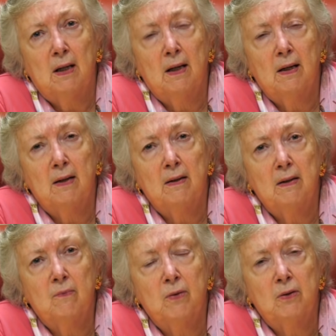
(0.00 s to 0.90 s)

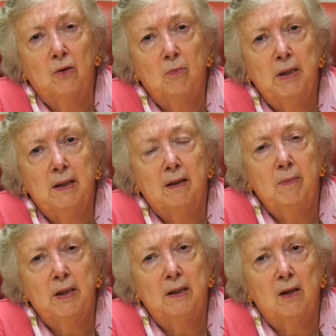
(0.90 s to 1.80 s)
that would normally
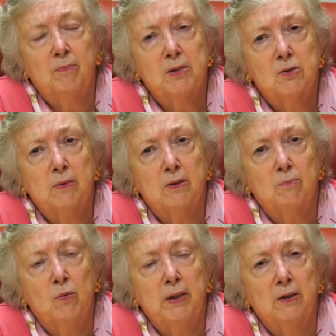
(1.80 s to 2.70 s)
come in and help us
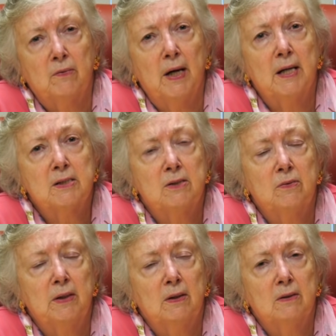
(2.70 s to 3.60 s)
with mowing the grass and
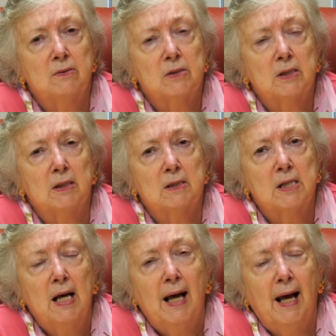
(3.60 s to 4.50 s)
doing all those things.